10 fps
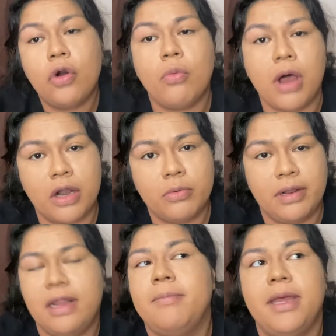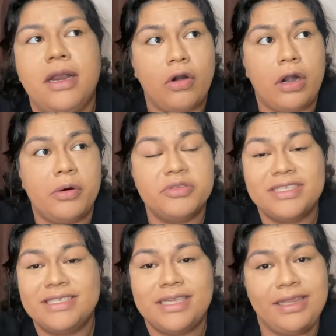water with lemon, or I would
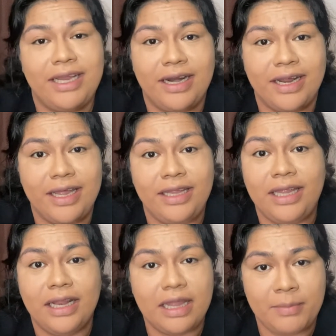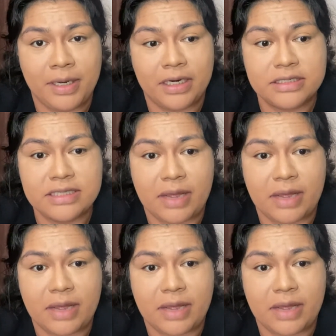just sit there and eat lemon because that